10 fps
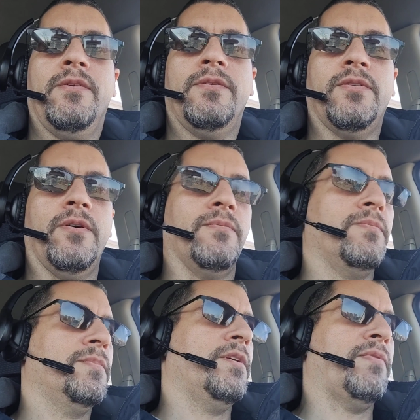So
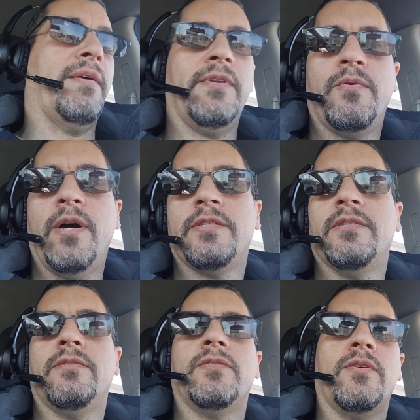if you have any
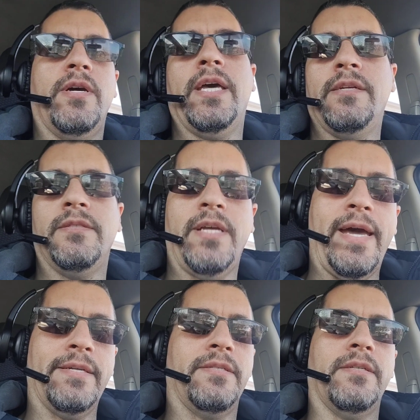questions, just go ahead,
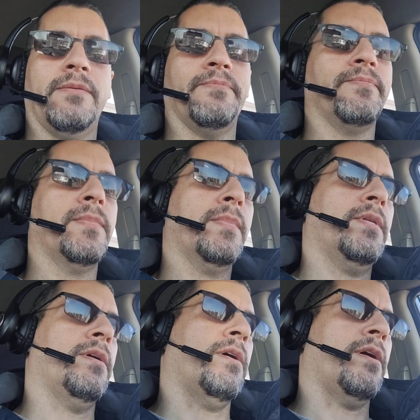ask them.
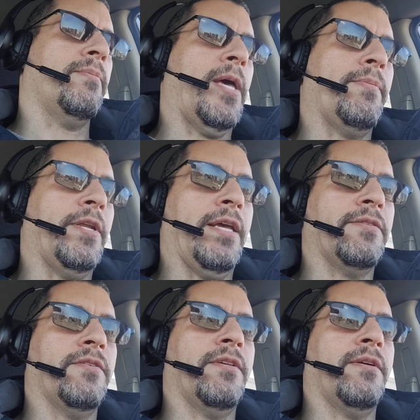I'm happy to
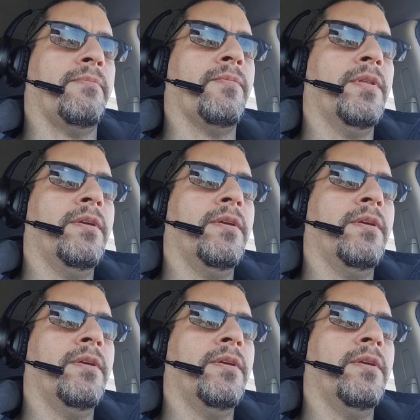answer them.